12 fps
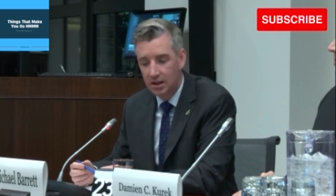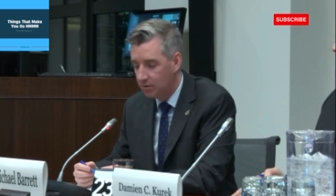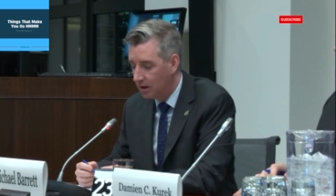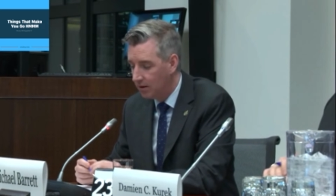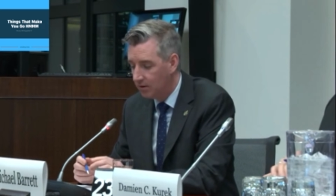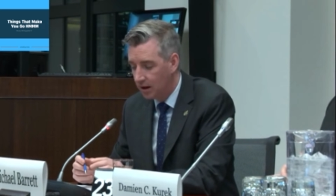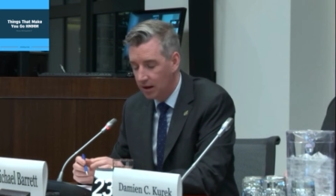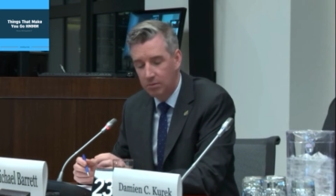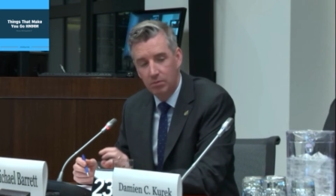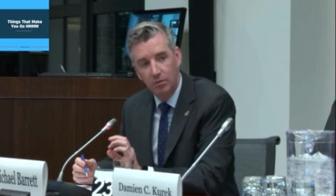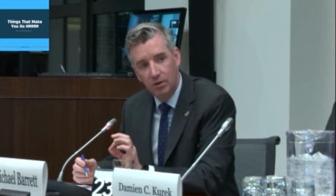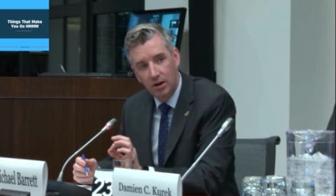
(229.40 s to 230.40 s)
give me a
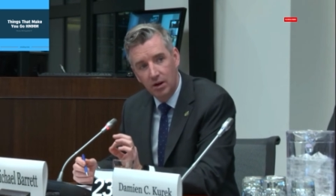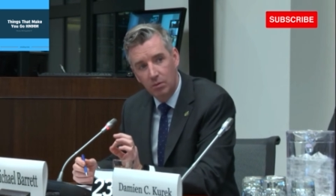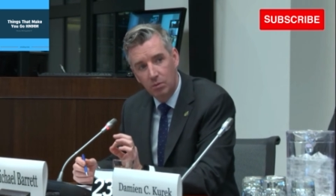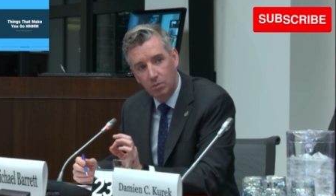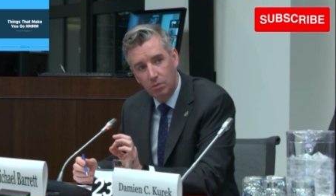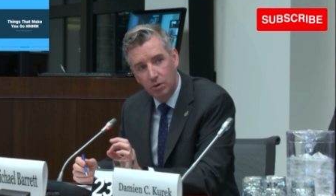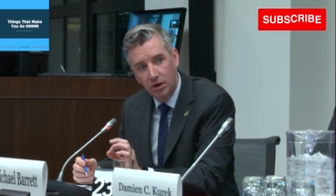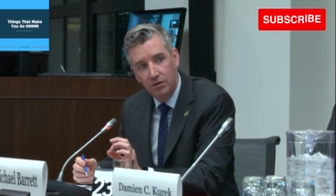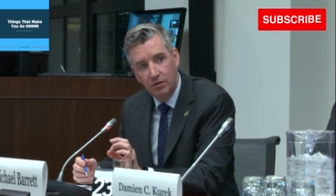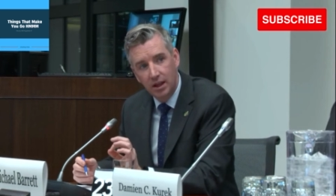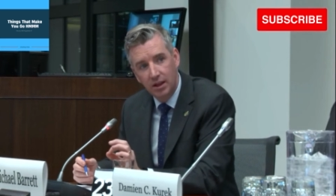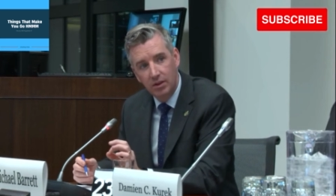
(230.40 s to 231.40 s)
very
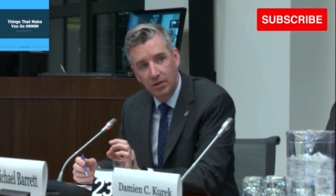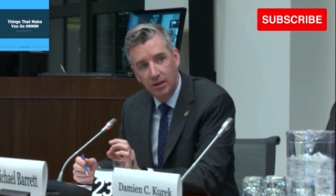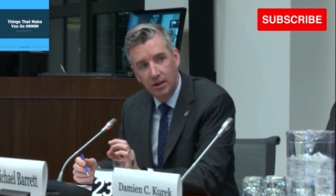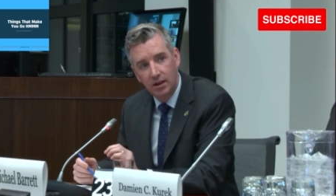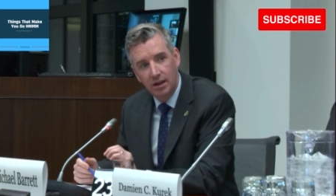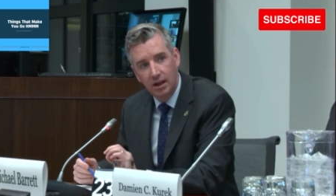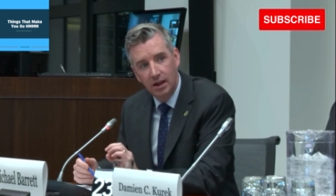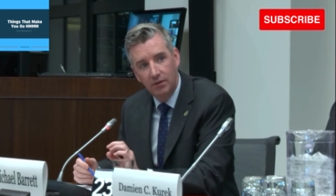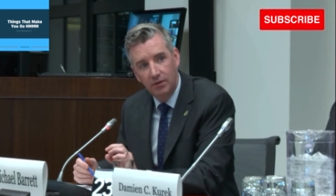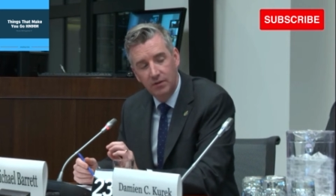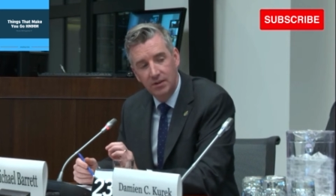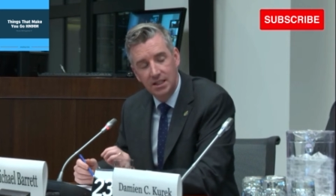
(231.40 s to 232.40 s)
brief,
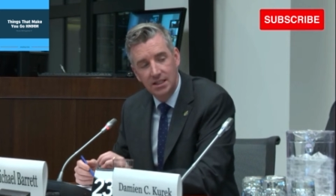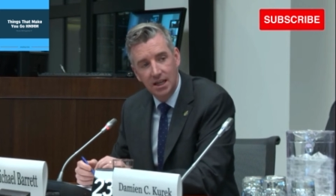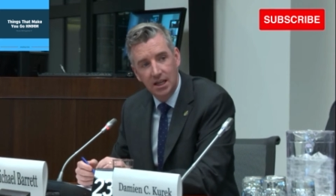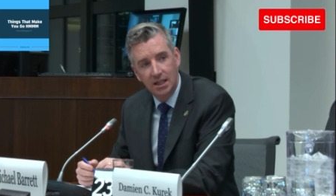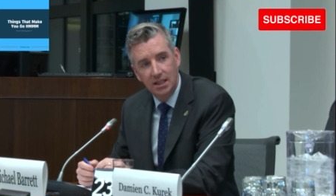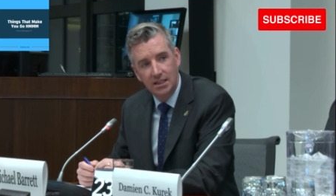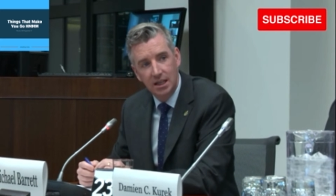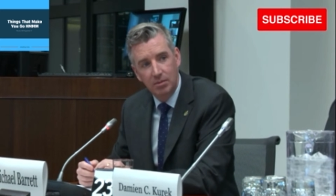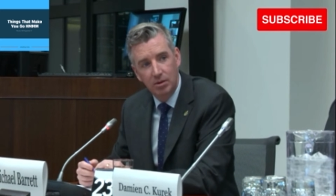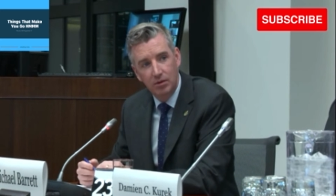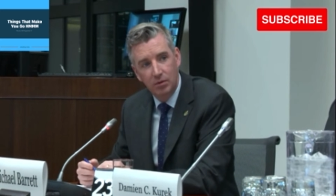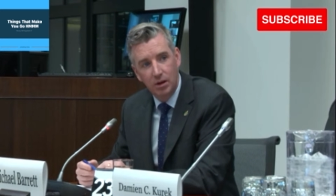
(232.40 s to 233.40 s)
15-second
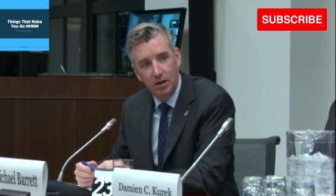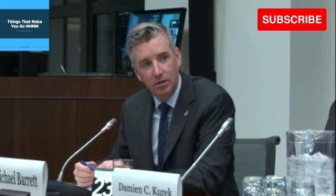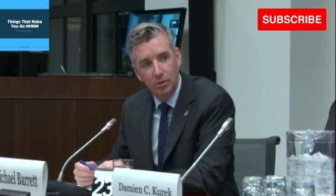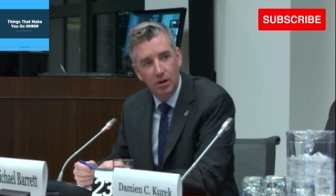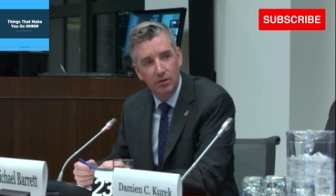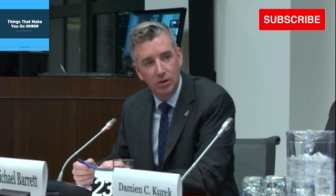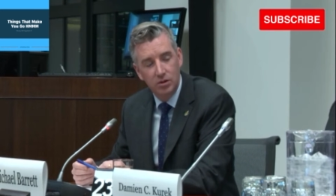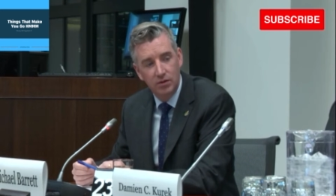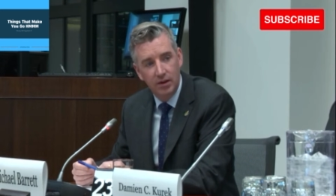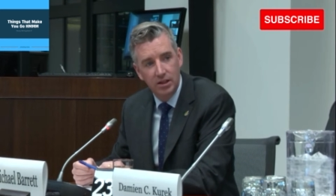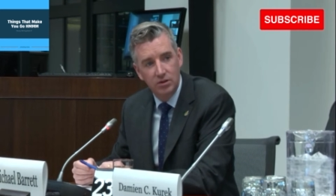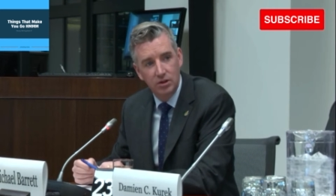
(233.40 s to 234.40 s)
example of what one of those
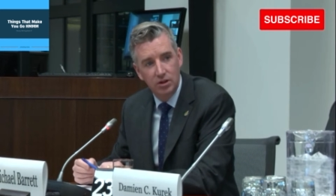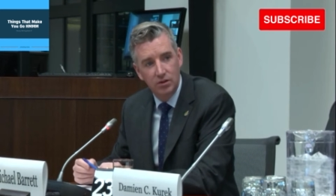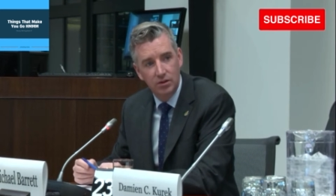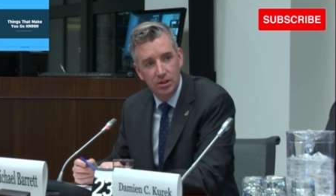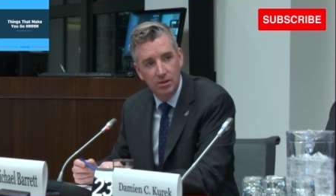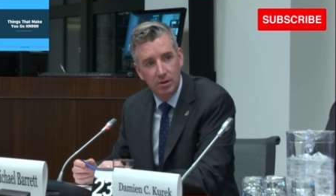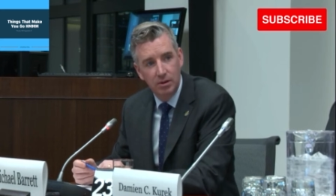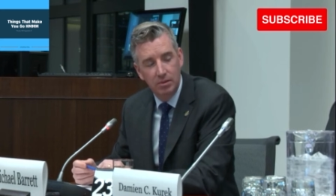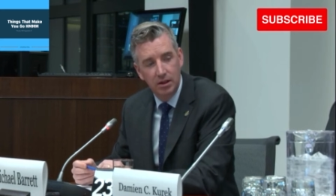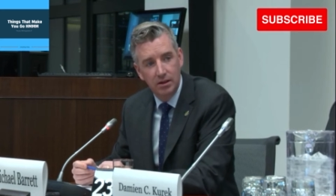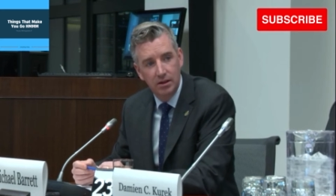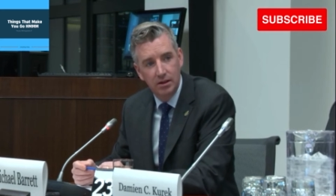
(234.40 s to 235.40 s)
advisory services might be?